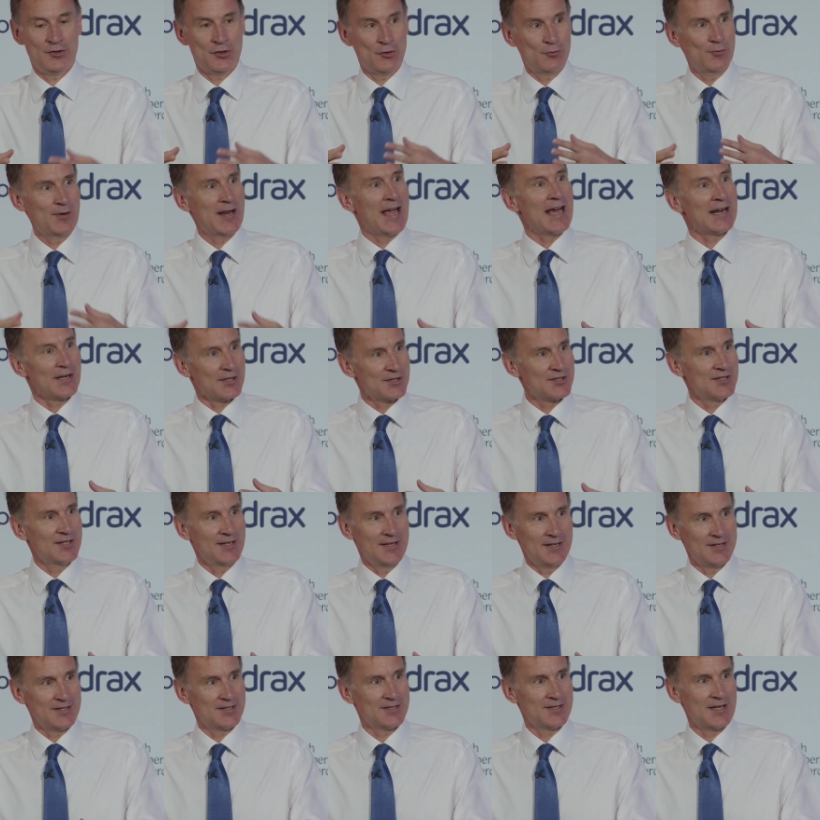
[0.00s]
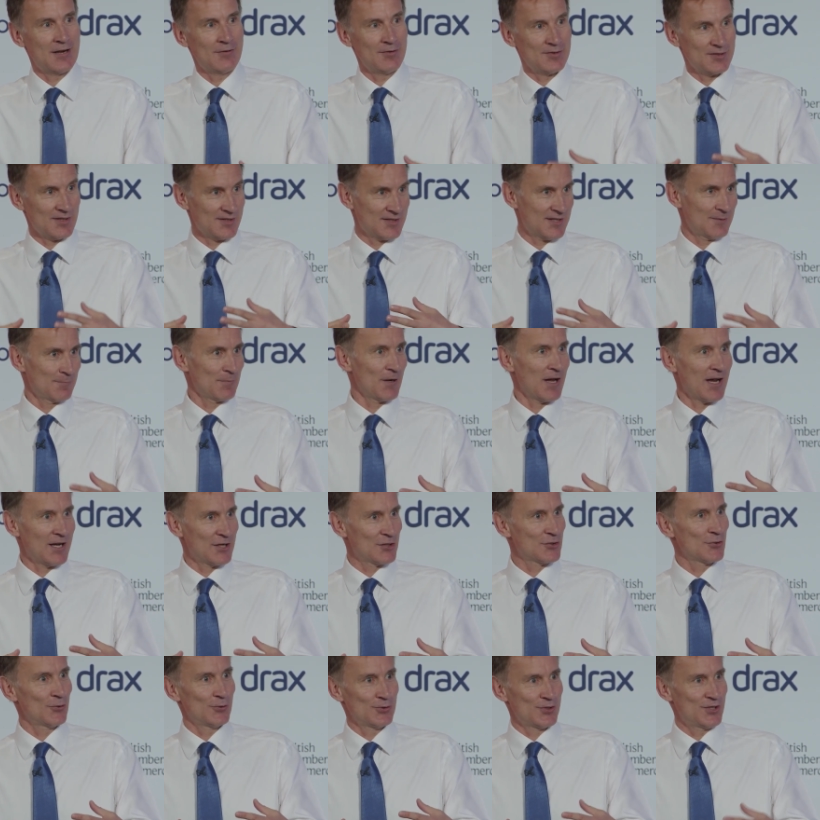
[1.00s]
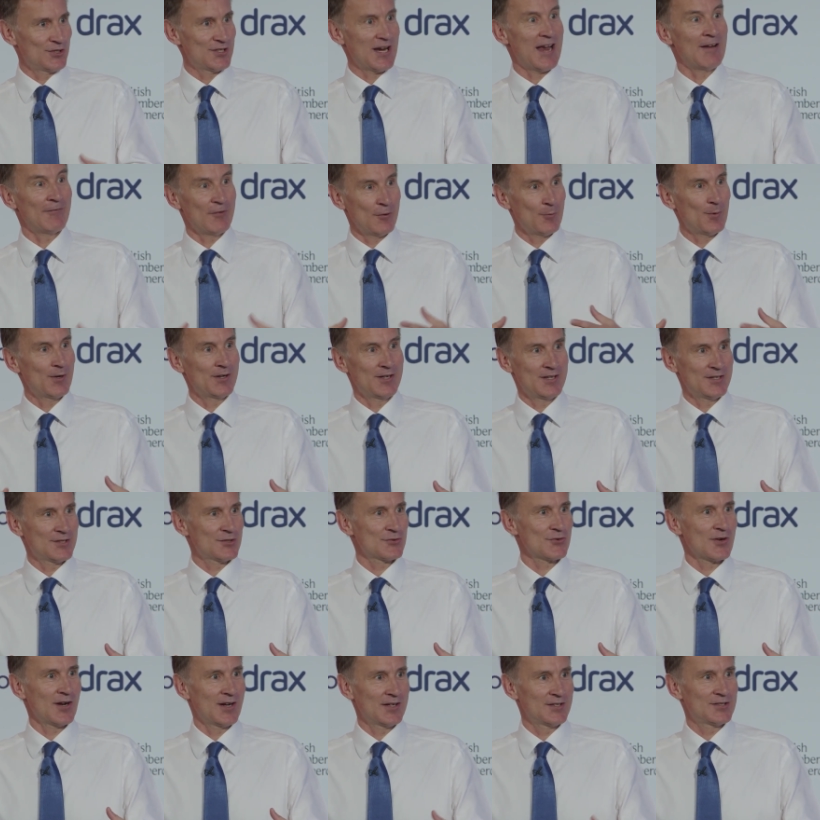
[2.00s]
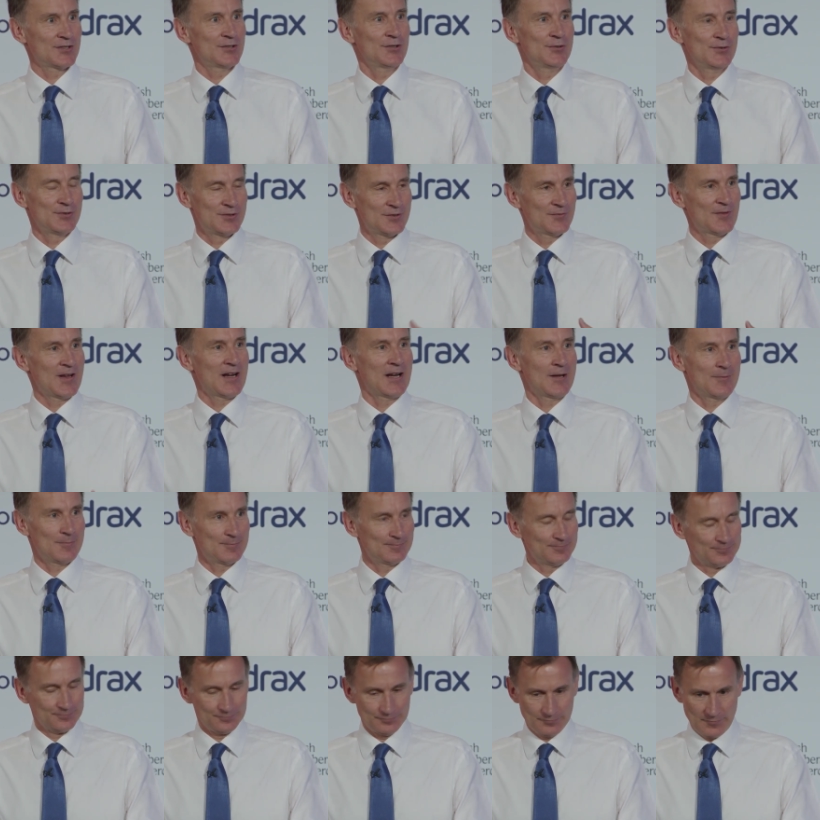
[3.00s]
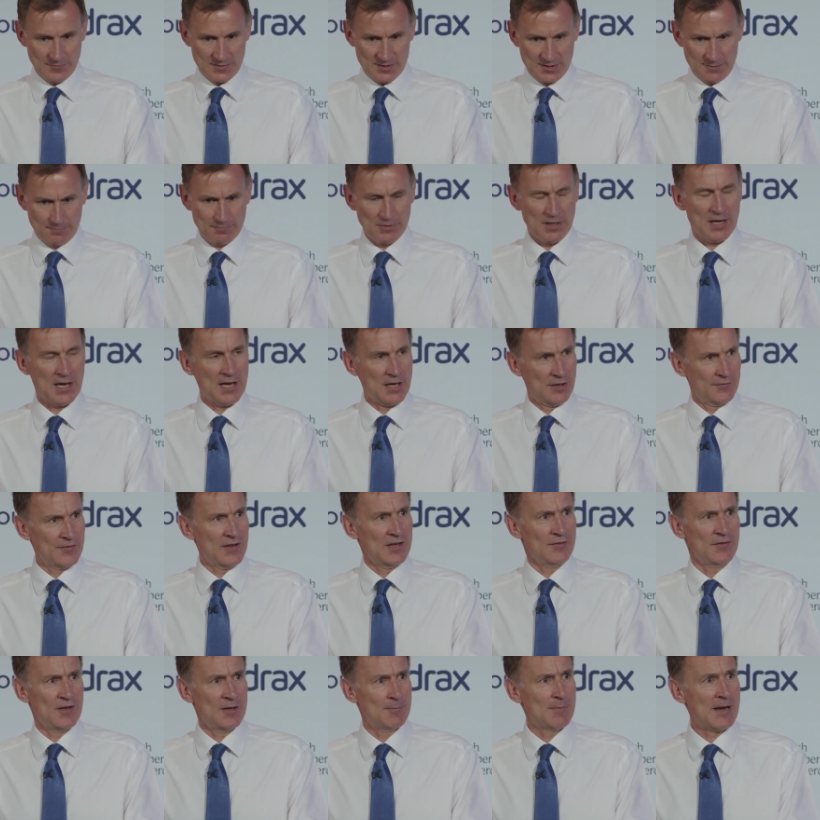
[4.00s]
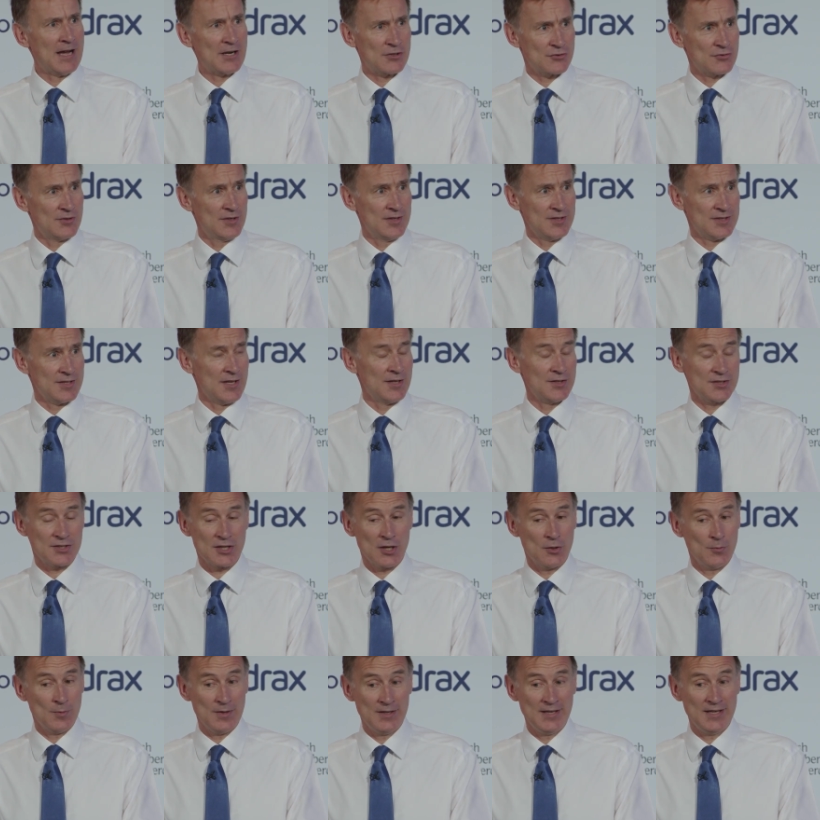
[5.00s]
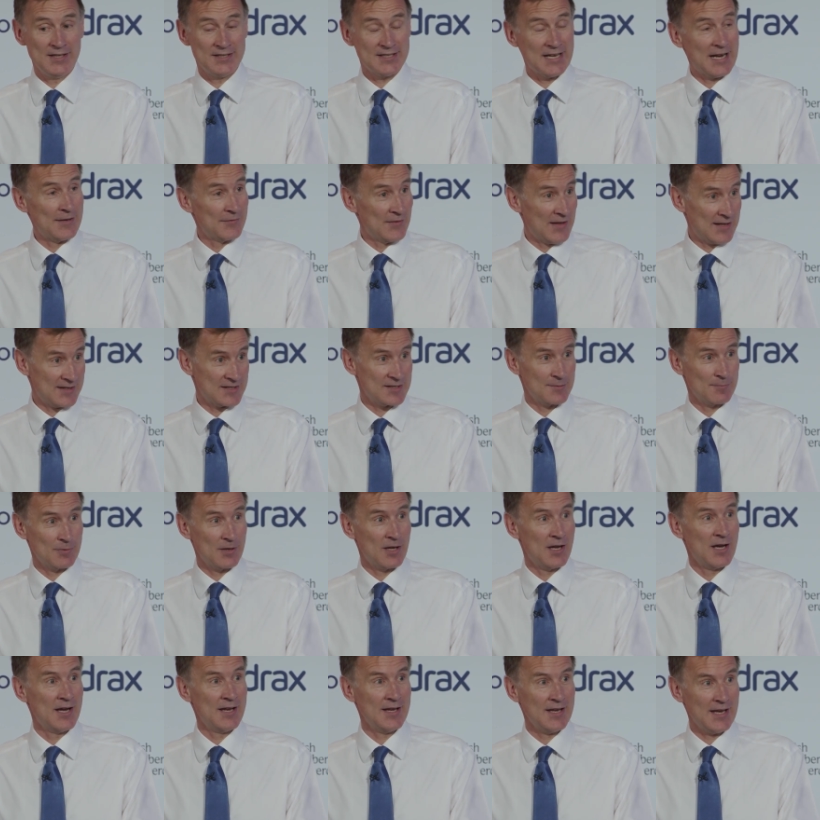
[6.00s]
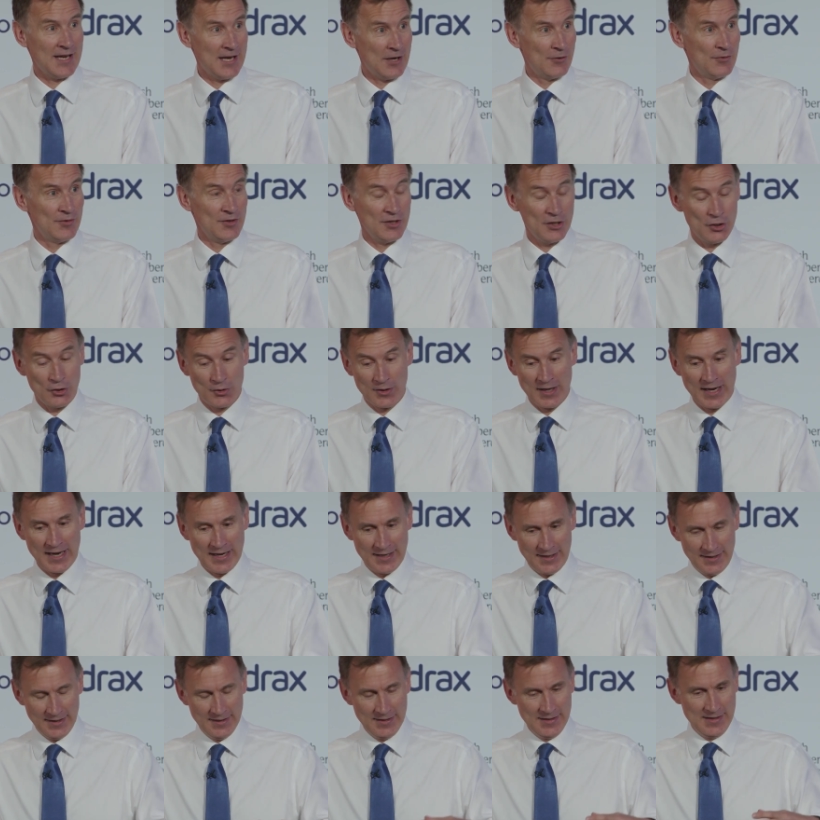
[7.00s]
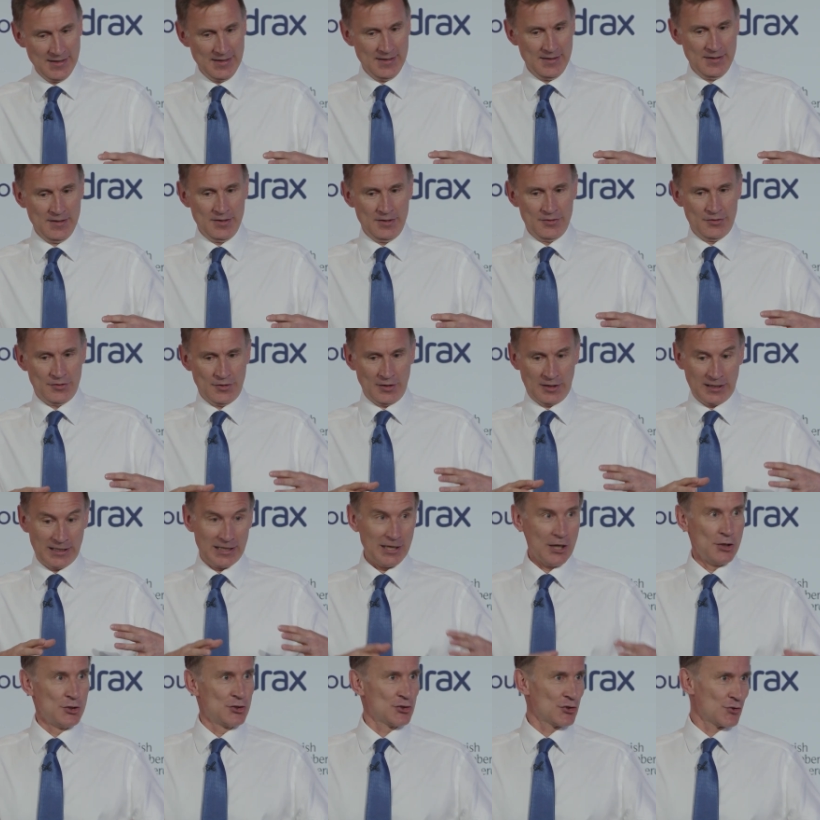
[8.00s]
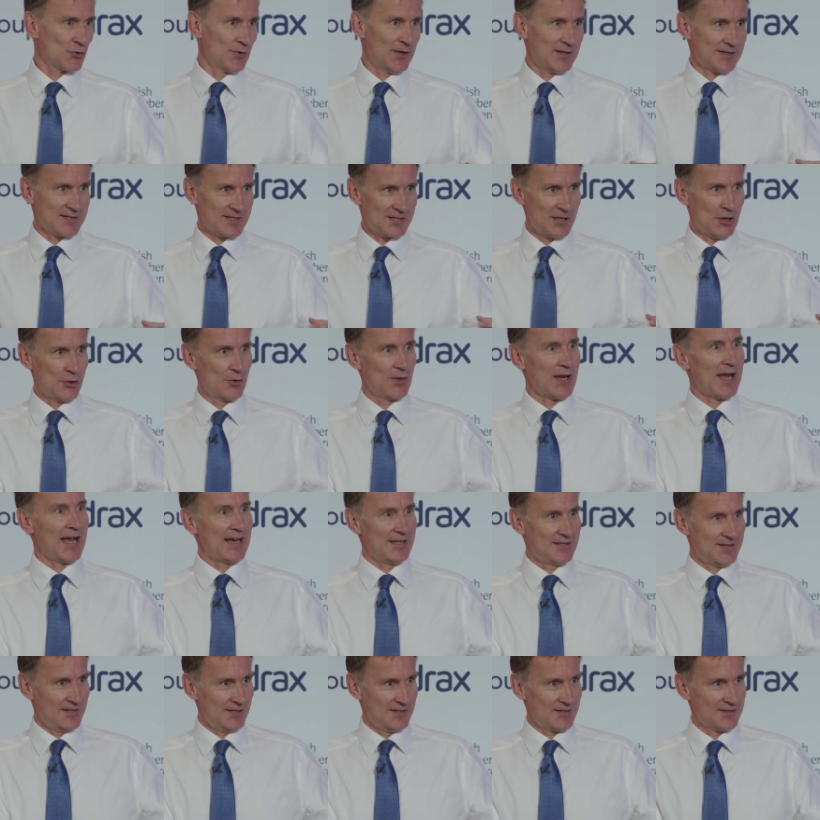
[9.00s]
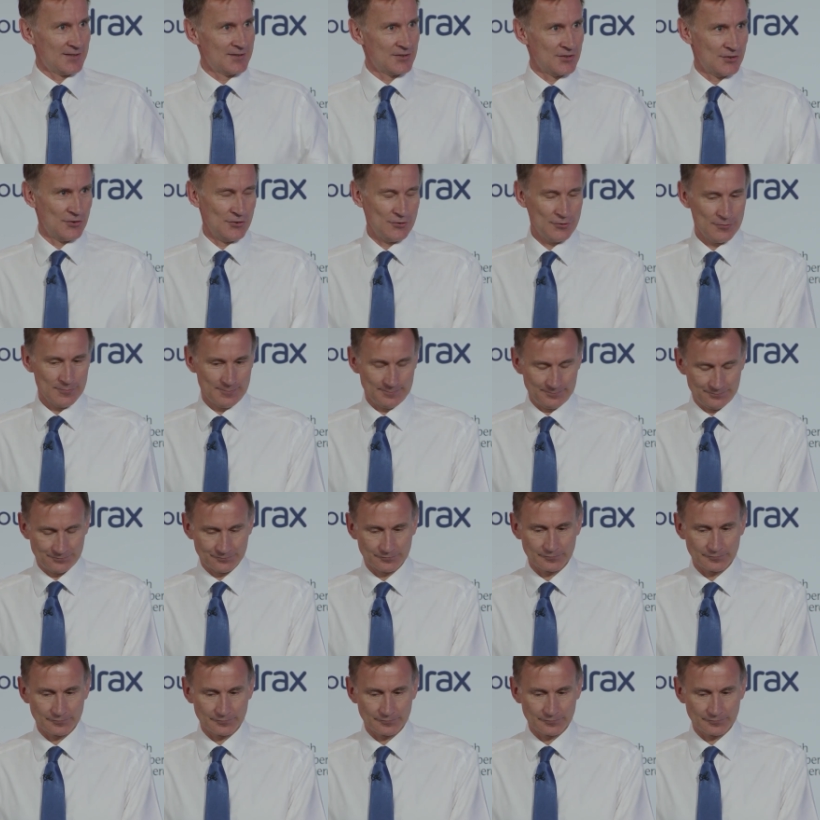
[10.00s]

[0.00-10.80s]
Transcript: the reality is there is a supply shortage. Everyone is trying to develop supply of EV batteries, and so we need to have that supply here in the UK. The closer it's located to